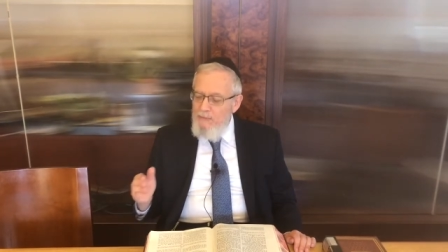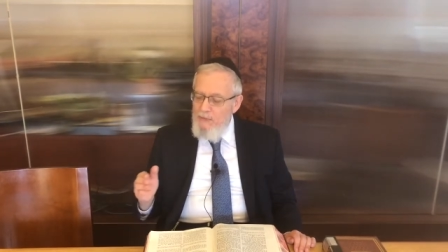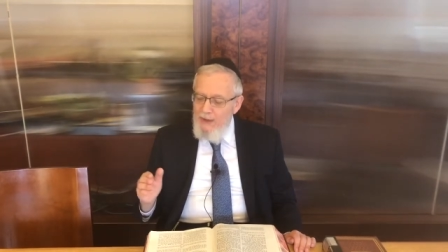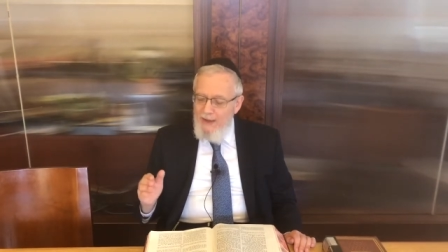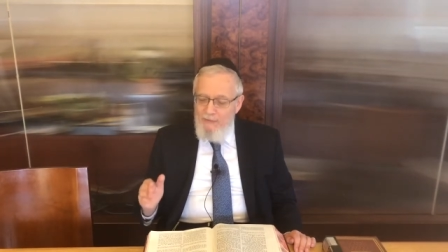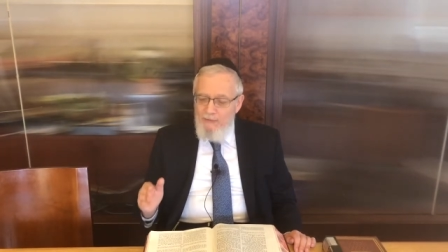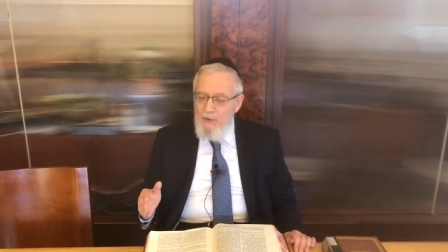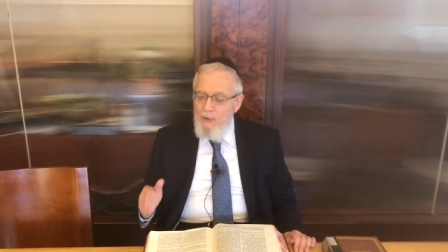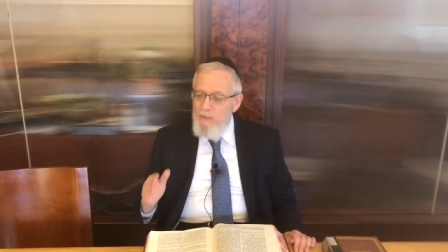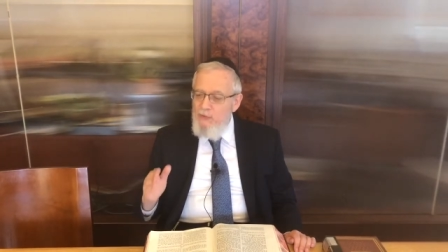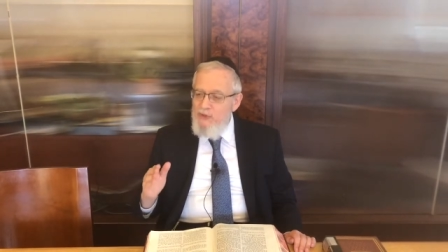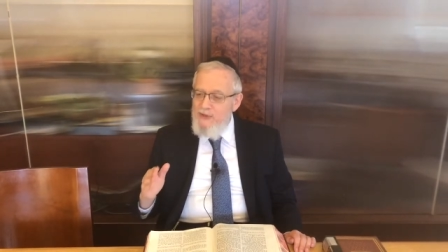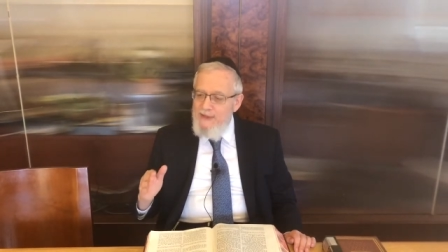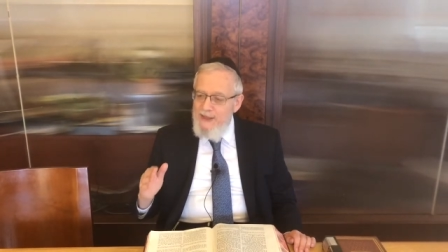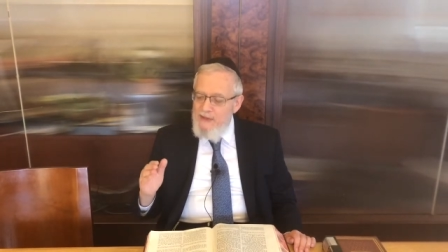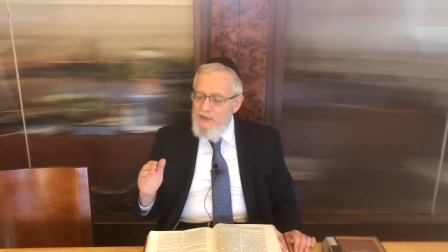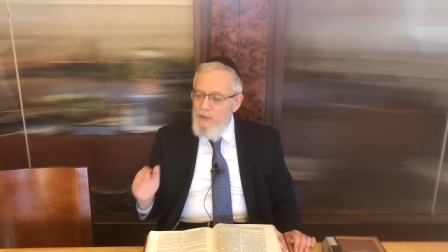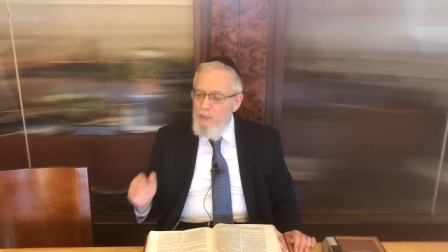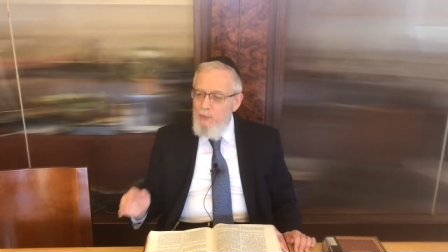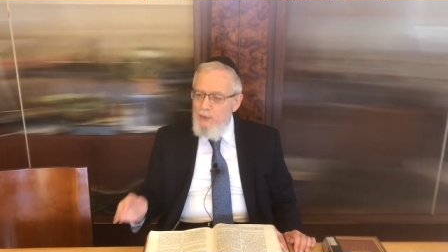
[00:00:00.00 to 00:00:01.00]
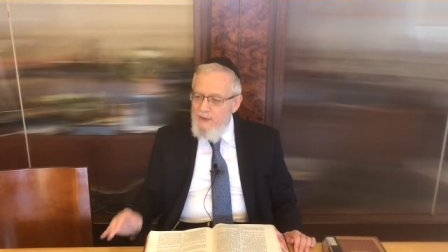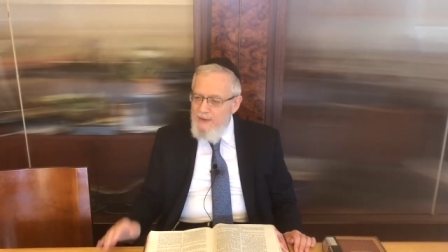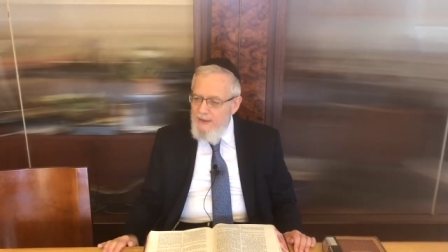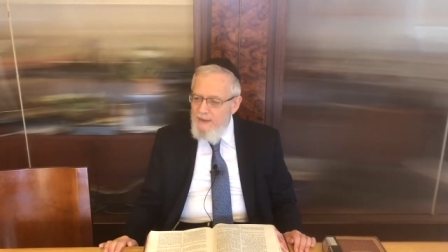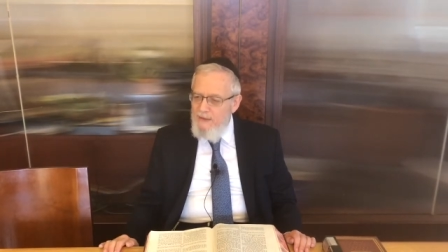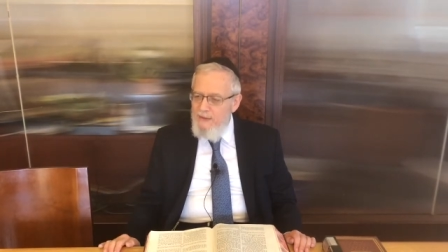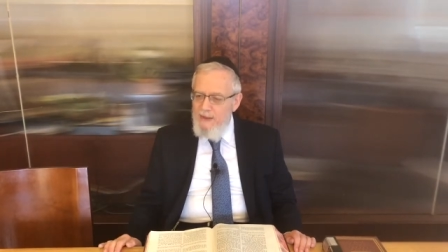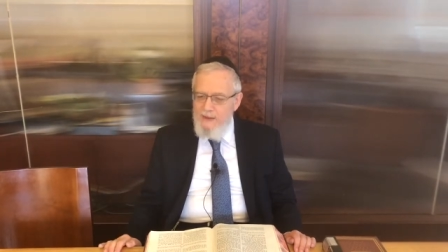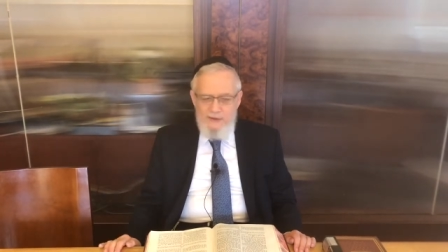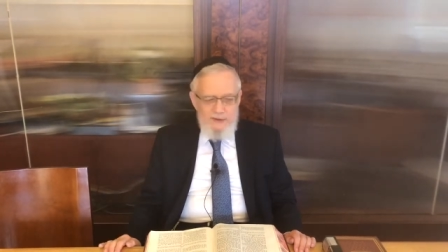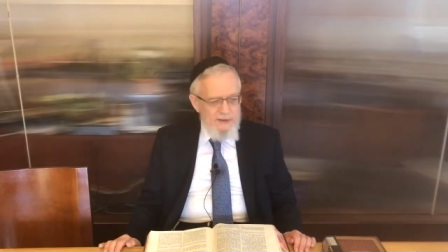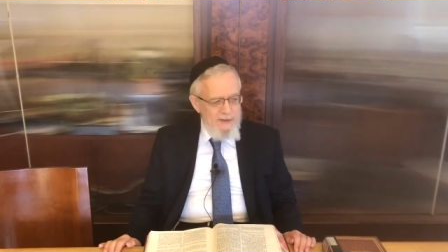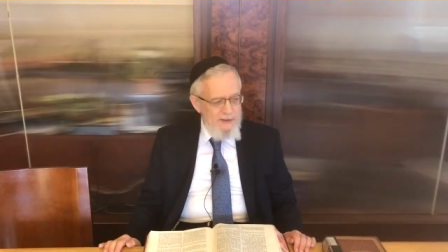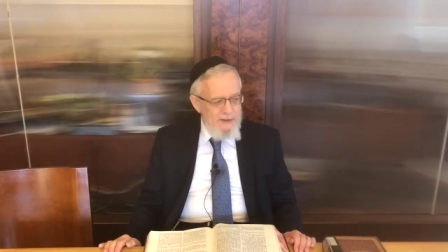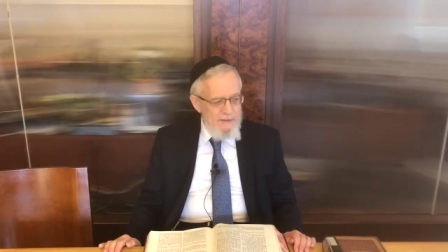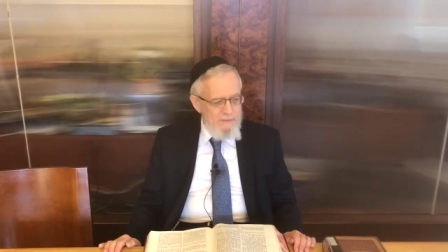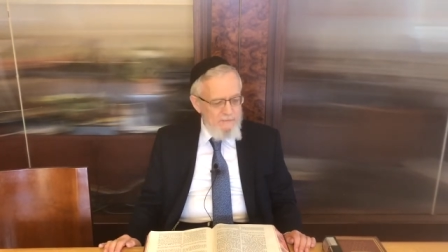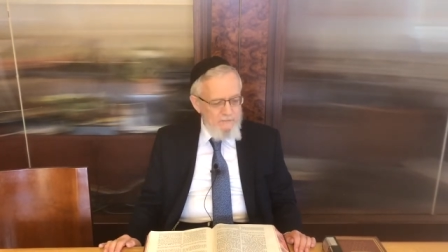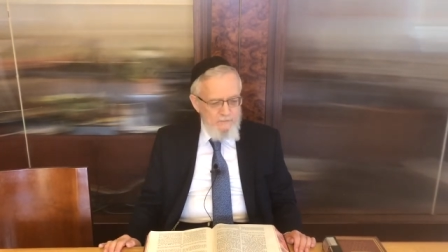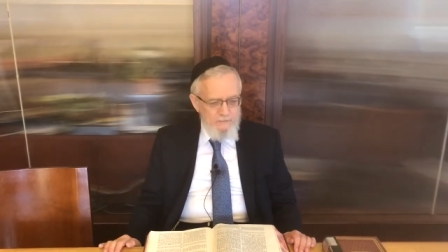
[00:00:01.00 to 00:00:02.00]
Avram was tested with 10 tests.